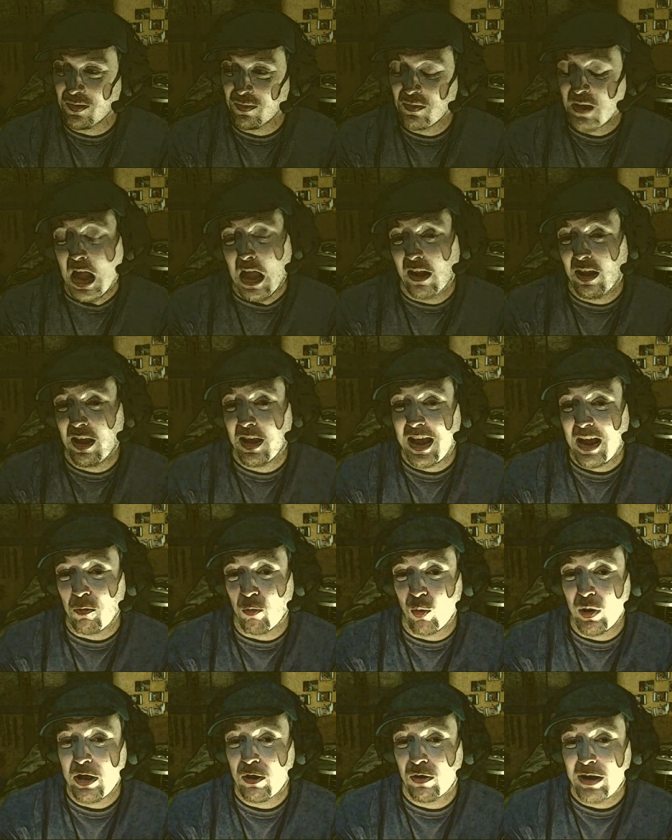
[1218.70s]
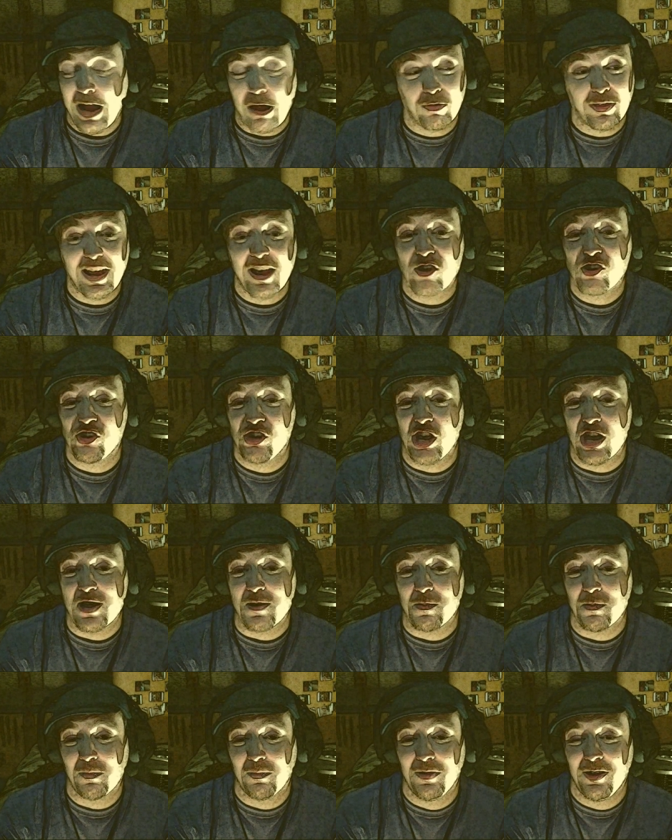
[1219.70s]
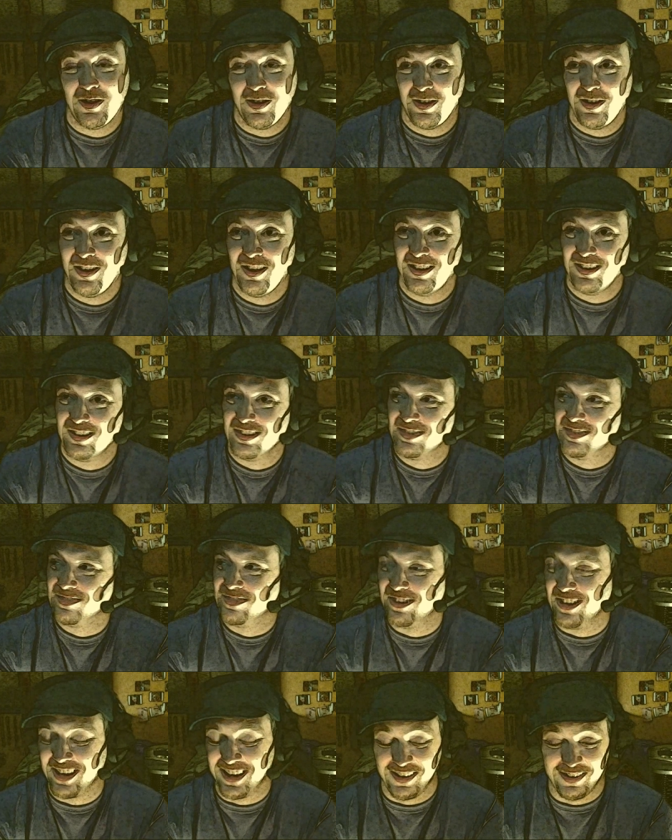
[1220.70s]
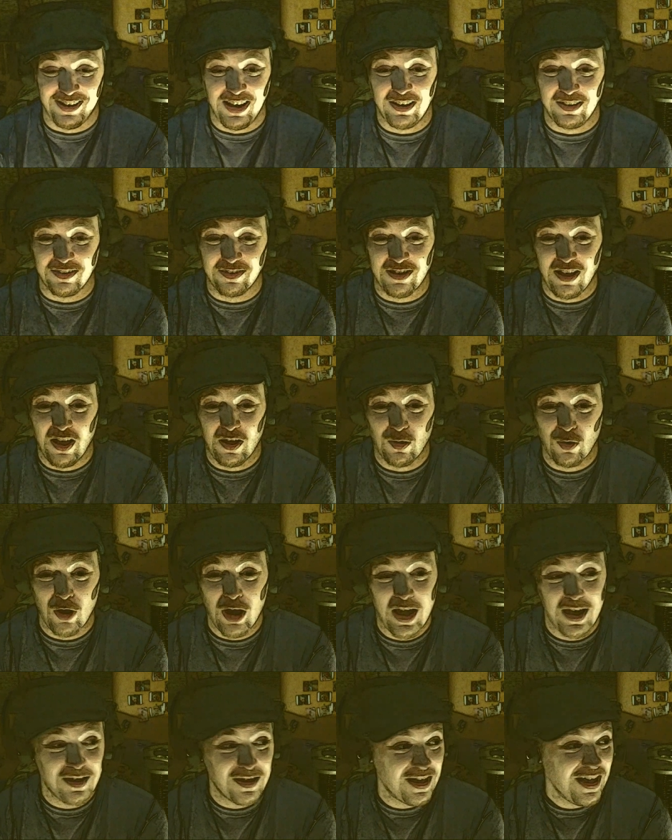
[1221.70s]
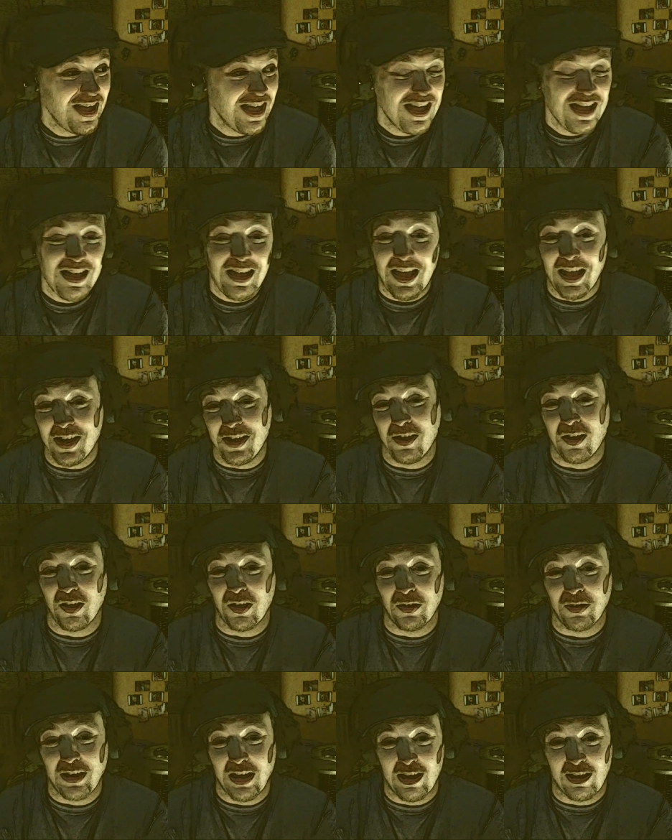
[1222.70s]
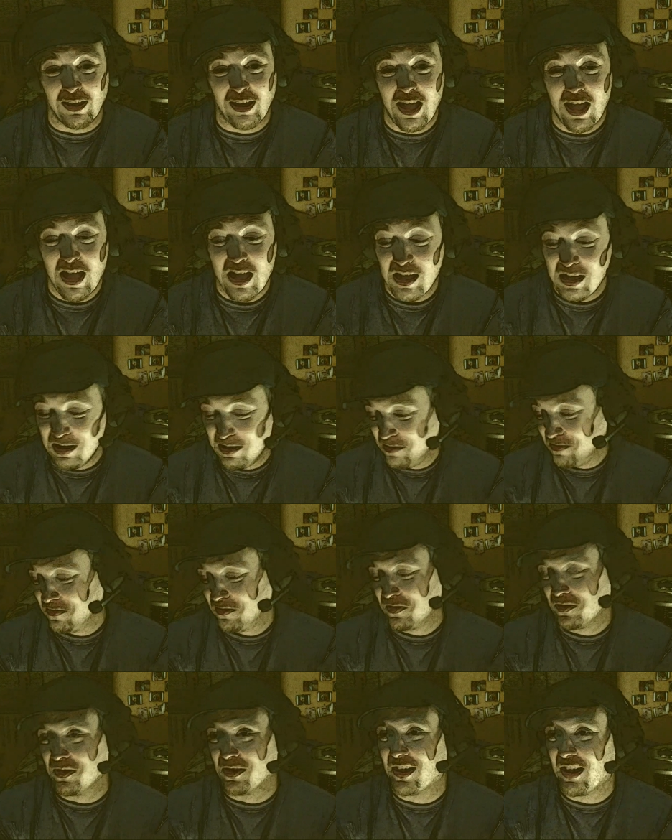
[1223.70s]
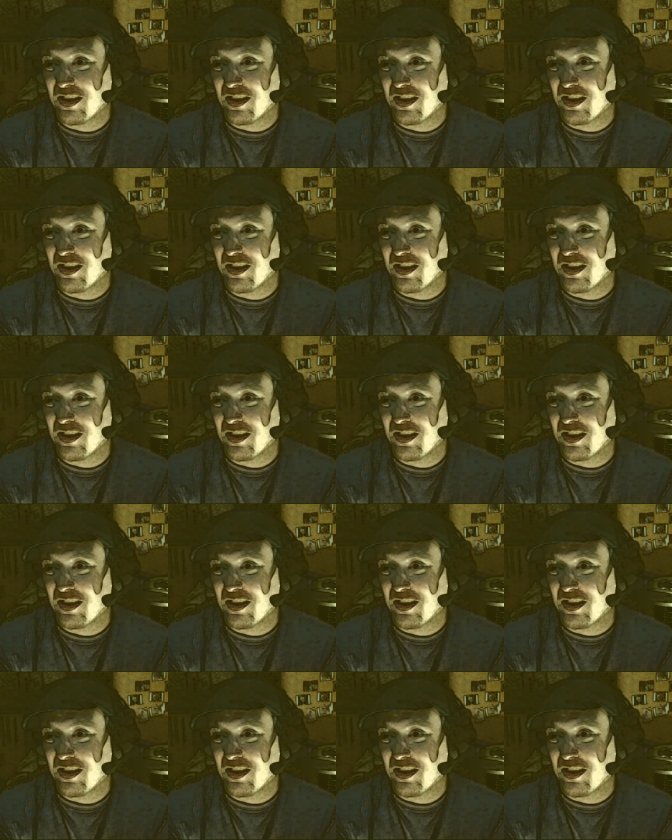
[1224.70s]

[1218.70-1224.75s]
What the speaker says: I like it. Weird out there shit. fucking Santa Sangre and Dead Alive.